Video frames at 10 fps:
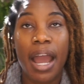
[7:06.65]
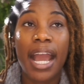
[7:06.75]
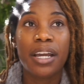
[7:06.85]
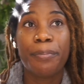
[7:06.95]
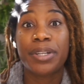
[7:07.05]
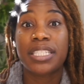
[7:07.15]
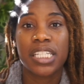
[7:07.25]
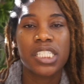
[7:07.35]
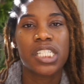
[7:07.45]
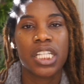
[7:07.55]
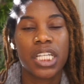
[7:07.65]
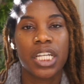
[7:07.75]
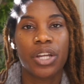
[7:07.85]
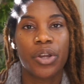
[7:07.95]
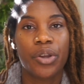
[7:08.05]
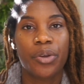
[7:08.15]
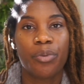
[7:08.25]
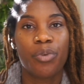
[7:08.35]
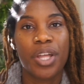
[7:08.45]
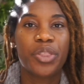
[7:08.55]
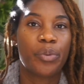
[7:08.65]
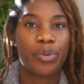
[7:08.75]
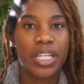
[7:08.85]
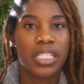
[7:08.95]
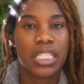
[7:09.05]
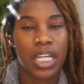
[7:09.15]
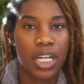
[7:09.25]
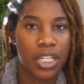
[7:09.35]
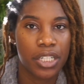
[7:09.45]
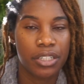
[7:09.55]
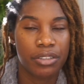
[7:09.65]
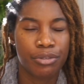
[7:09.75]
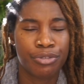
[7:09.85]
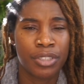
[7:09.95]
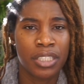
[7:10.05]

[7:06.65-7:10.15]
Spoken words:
I could potentially run the risk of